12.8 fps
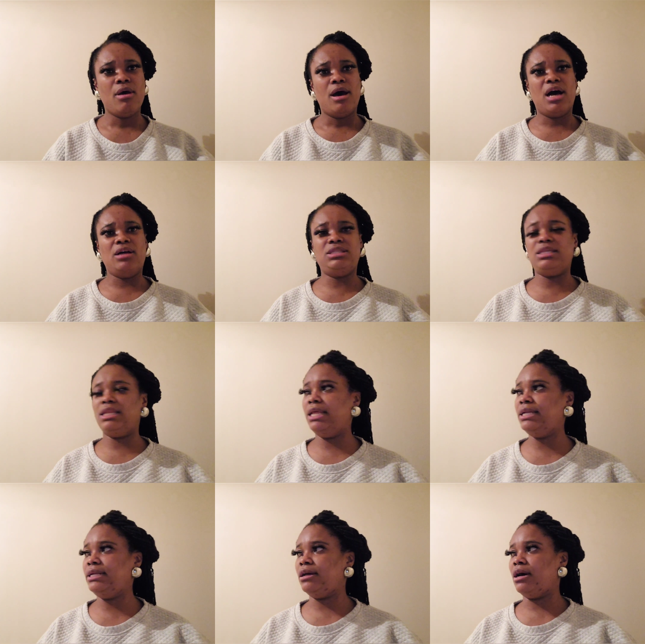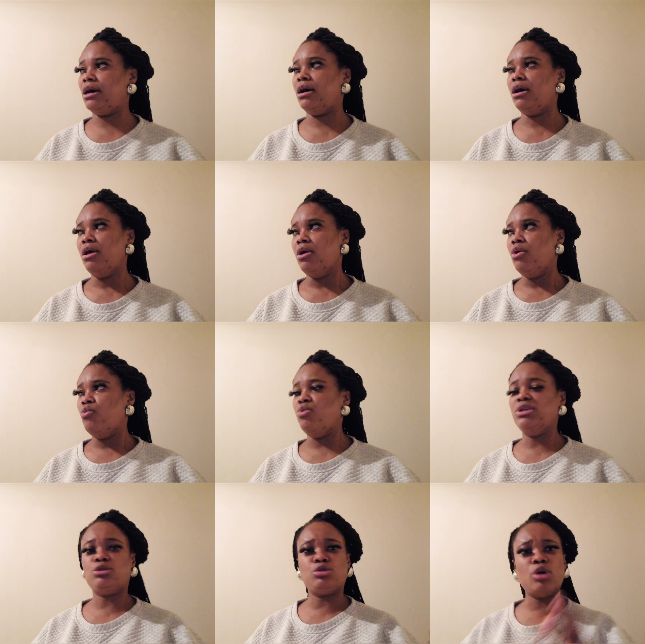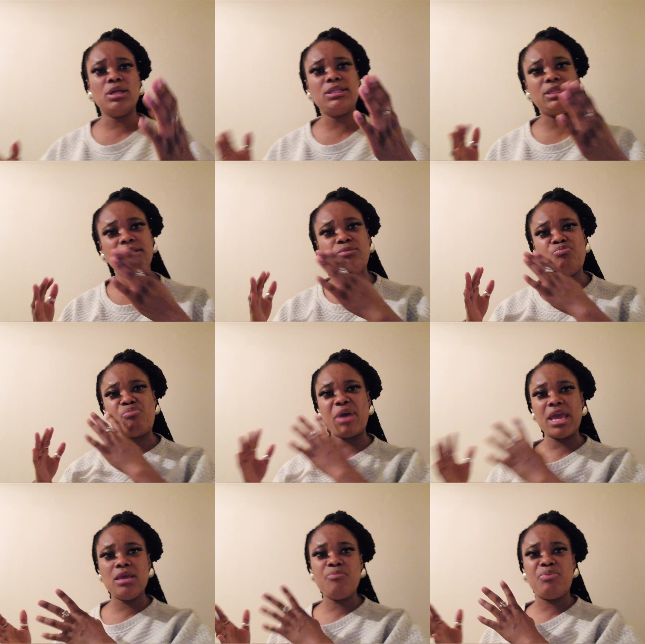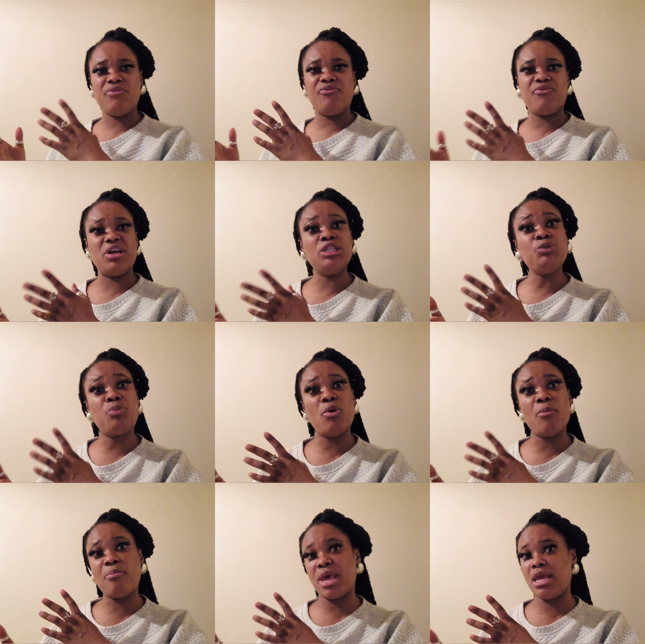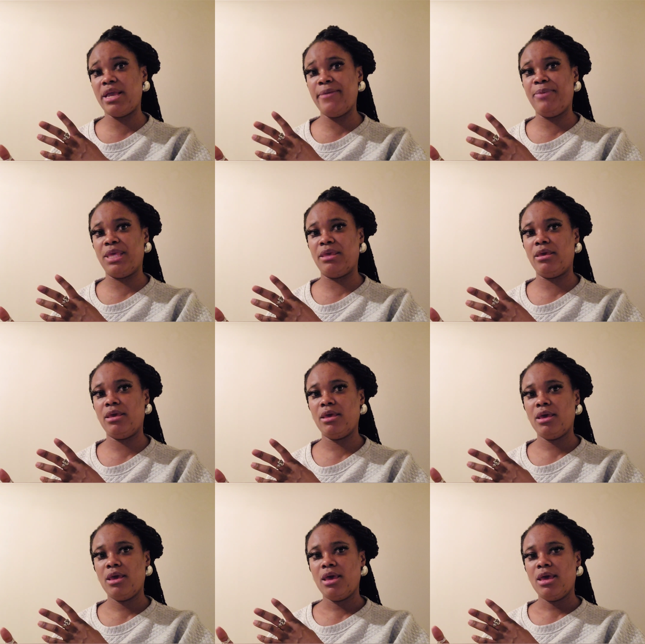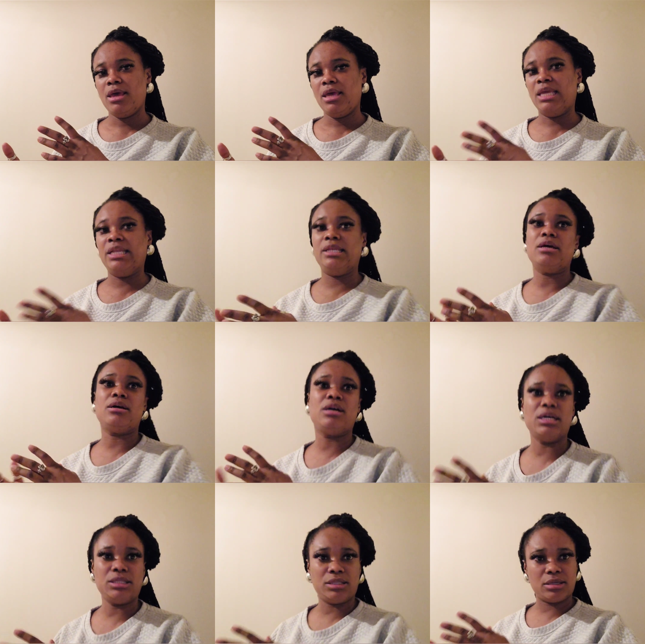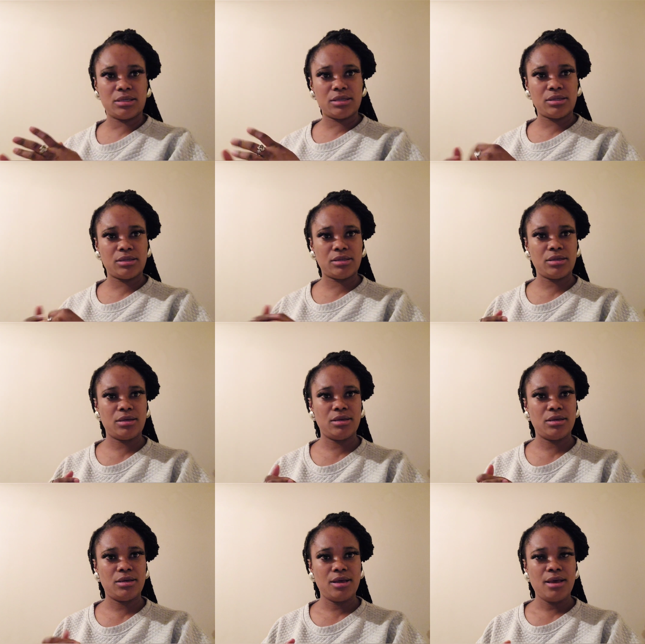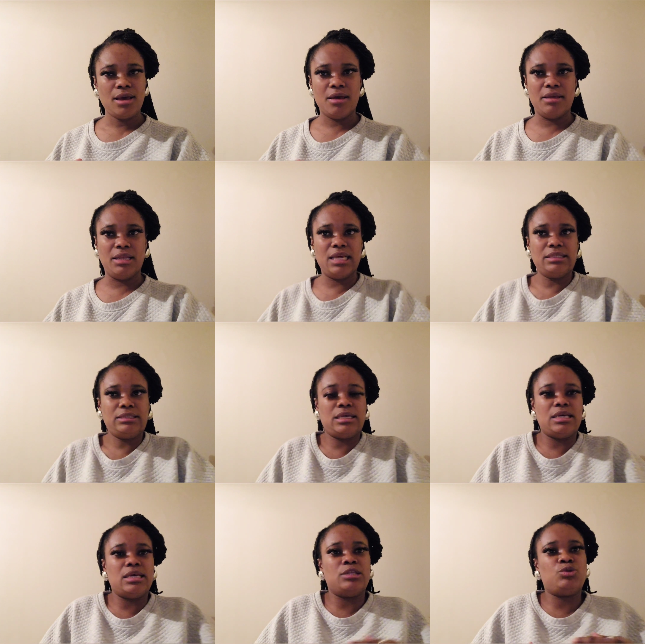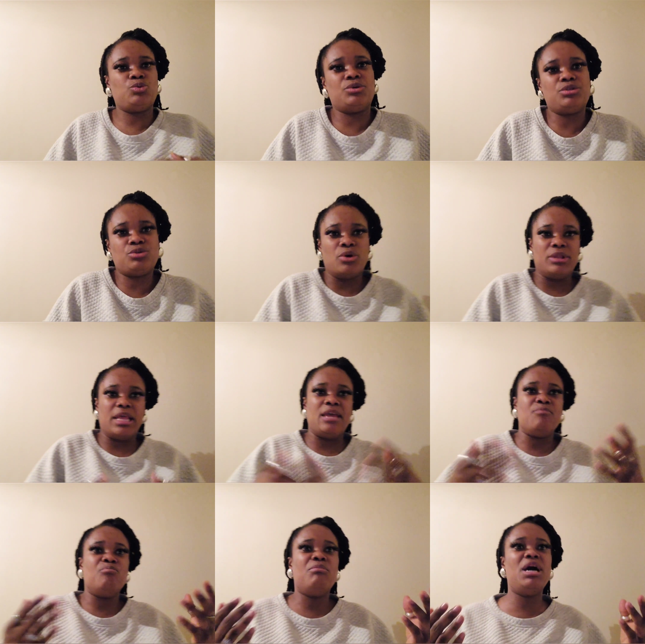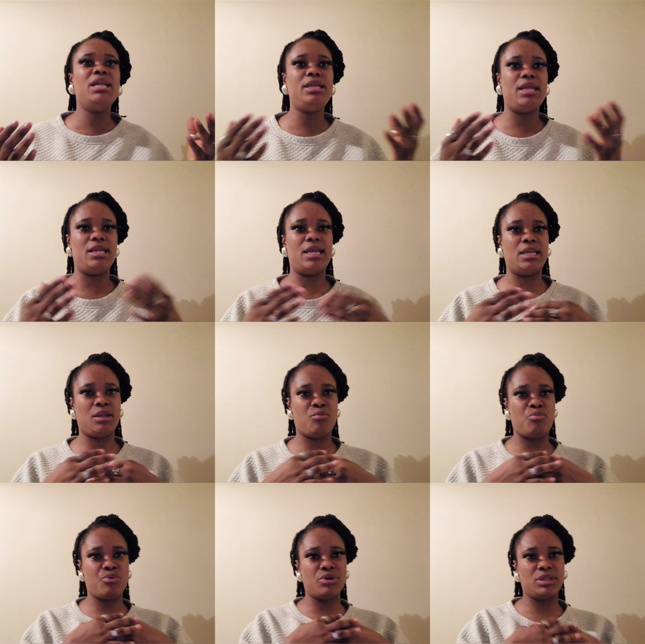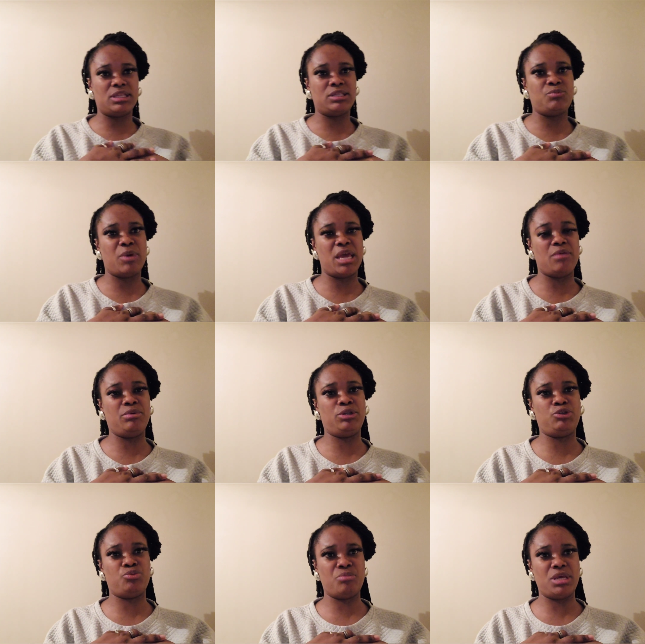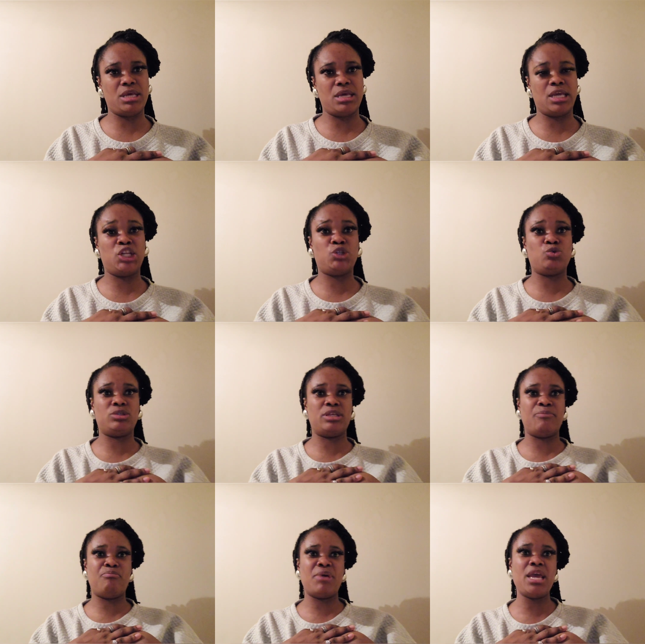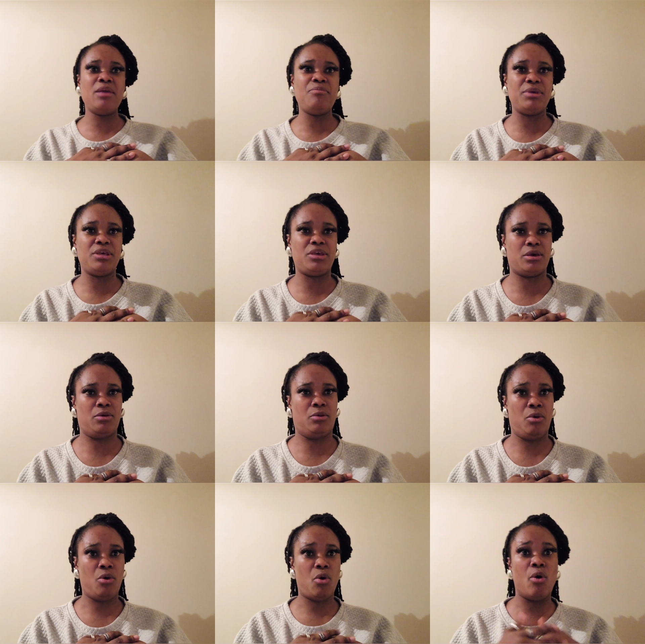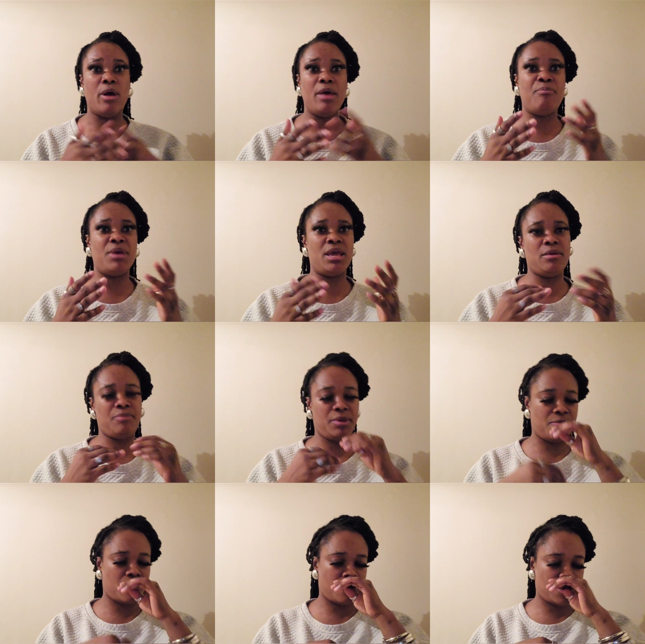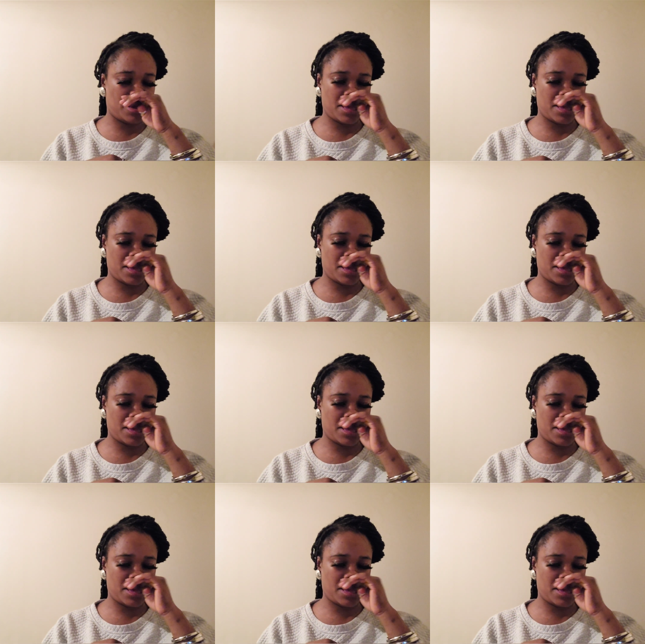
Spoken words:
Auntie Linda, we saw this baby, freshborn baby, in the gutters. And let's say it was on a Monday that they brought this baby to me, and it was a baby girl or a baby boy.